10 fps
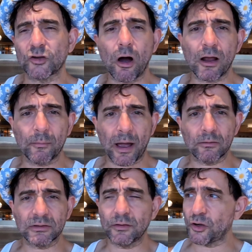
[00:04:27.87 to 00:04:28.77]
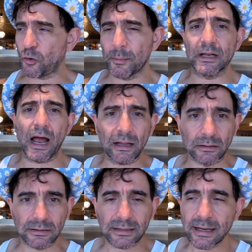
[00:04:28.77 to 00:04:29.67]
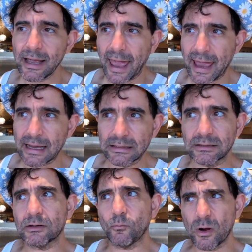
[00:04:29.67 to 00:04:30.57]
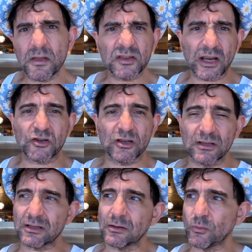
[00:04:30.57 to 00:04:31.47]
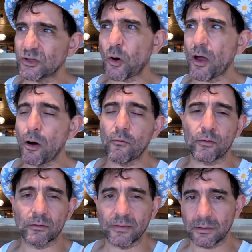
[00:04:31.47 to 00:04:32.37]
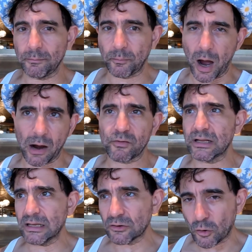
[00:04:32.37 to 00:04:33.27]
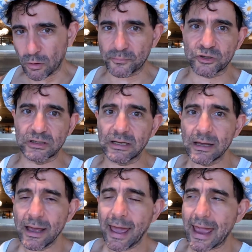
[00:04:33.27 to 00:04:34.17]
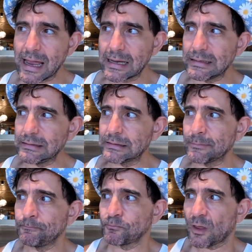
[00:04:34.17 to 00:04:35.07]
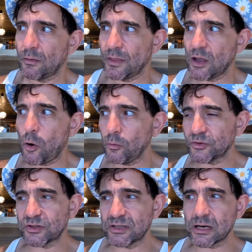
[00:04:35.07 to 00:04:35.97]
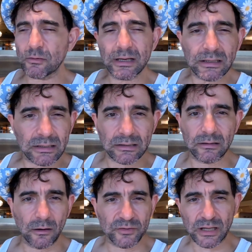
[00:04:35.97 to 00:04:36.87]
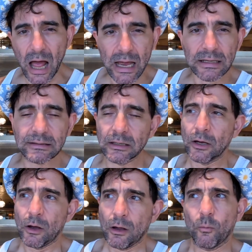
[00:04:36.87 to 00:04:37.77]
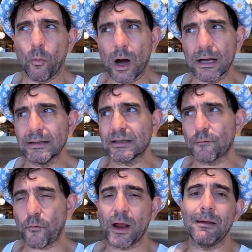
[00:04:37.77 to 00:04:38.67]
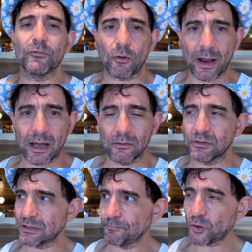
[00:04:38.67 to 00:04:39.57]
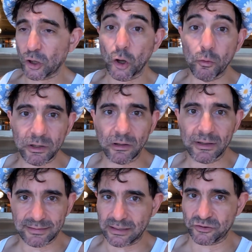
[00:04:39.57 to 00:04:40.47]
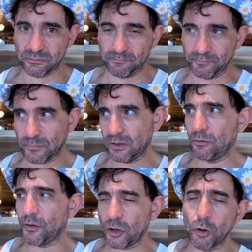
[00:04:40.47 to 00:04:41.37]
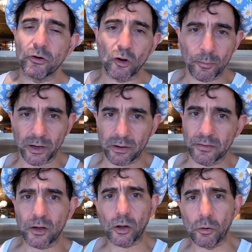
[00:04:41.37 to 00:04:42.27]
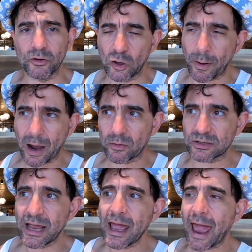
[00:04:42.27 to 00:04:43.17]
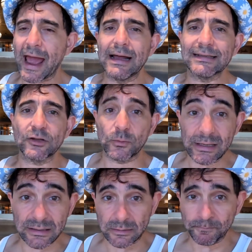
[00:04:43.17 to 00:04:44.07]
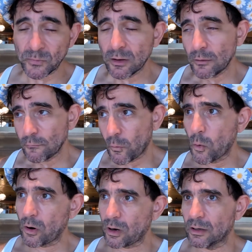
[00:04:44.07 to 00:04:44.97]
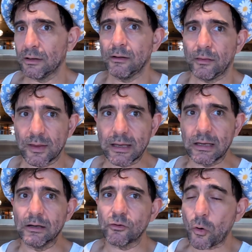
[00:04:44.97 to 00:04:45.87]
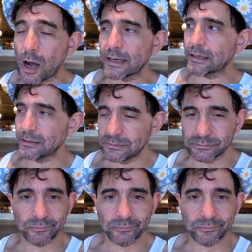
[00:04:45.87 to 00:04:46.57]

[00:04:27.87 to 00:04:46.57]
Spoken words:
talk about the Caribbean islands, and one of the sections was going over the poverty and corruption, and the whole series of slides was framed around colonialization. The colonial period, the colonial powers, as the reason for the chronic,